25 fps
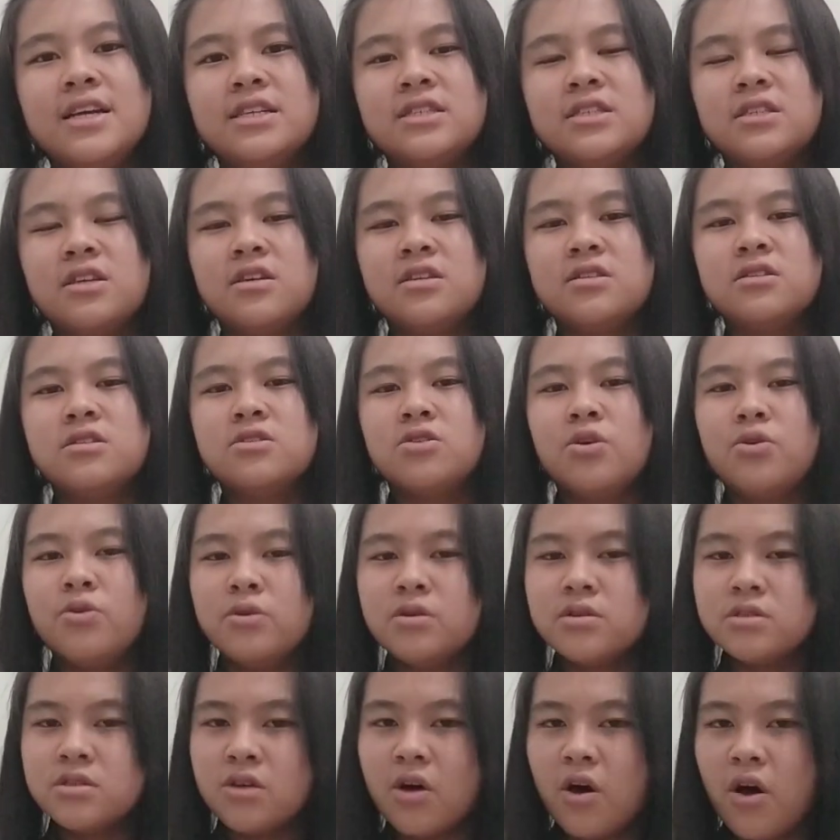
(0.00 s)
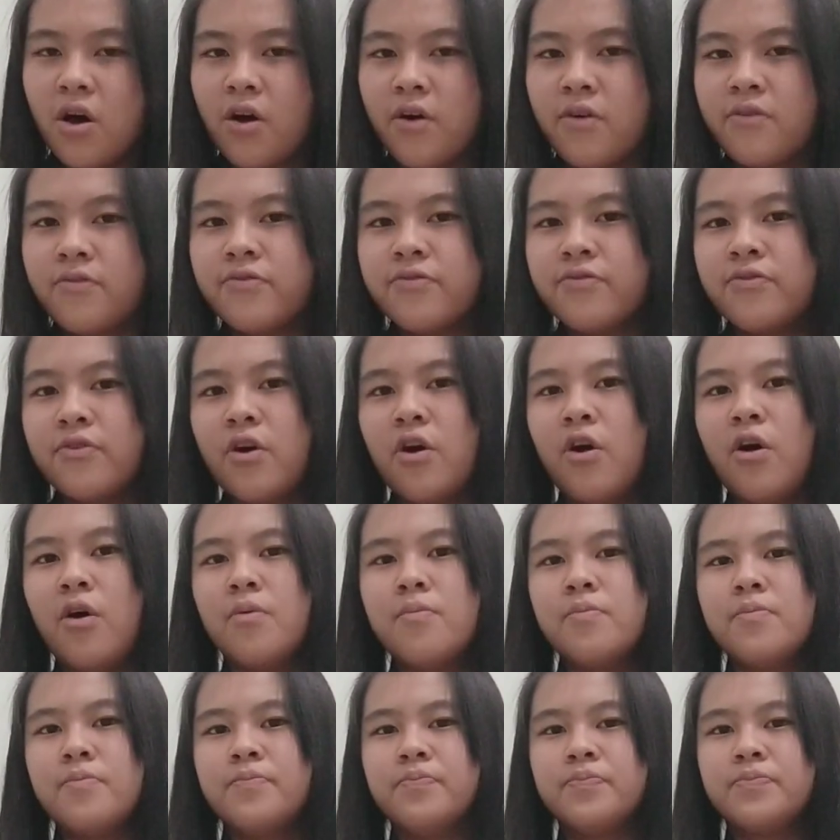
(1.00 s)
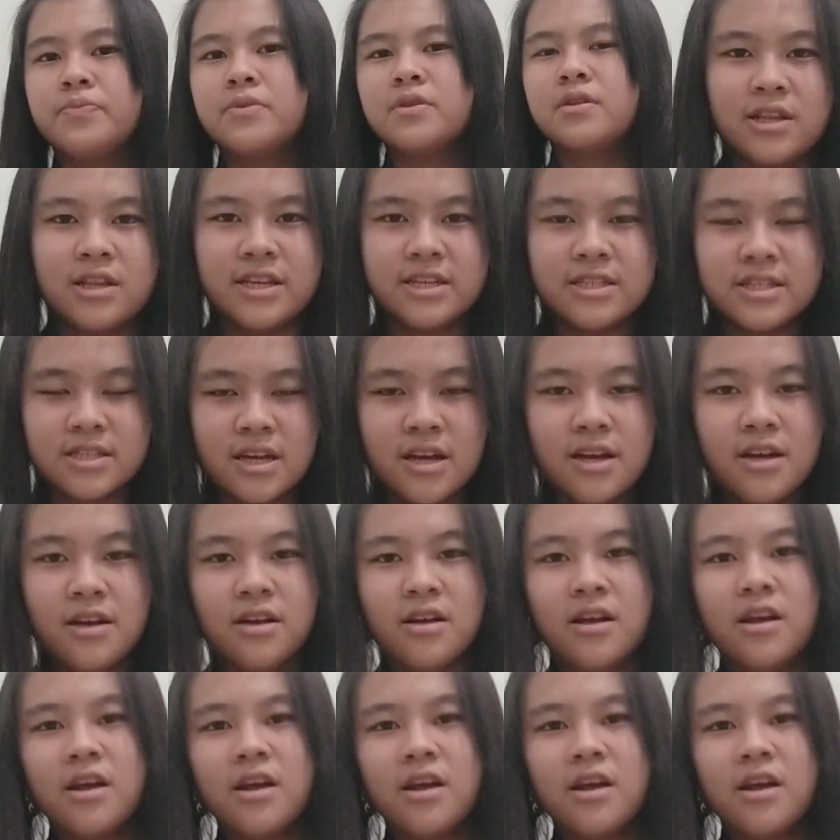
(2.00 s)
is a solo song from Lisa.